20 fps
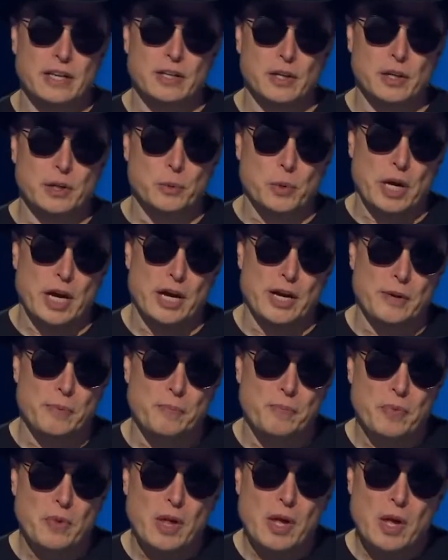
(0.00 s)
clear that
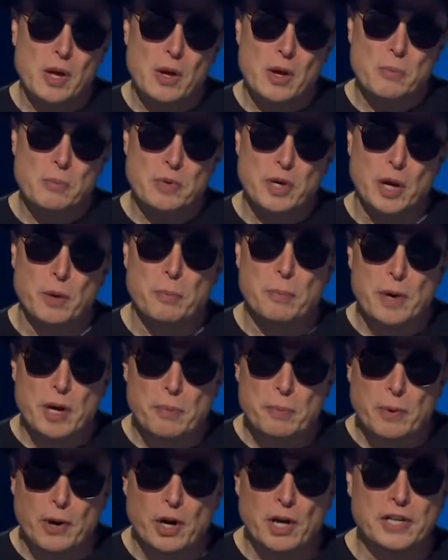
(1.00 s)
Elon Musk had bitten
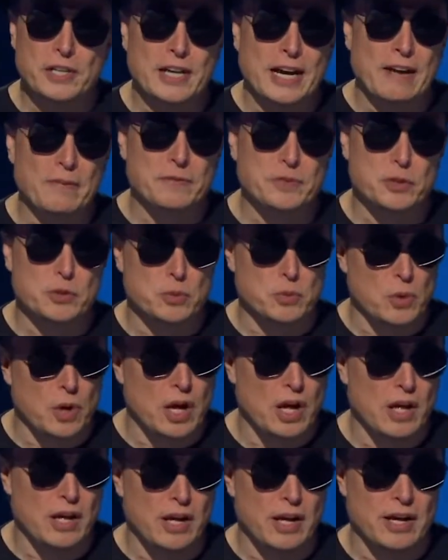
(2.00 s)
off more than he could
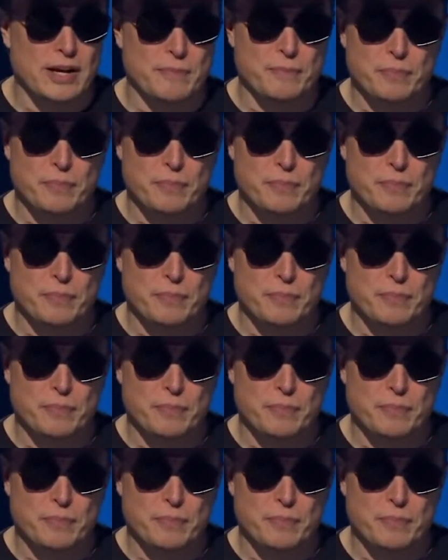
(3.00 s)
chew,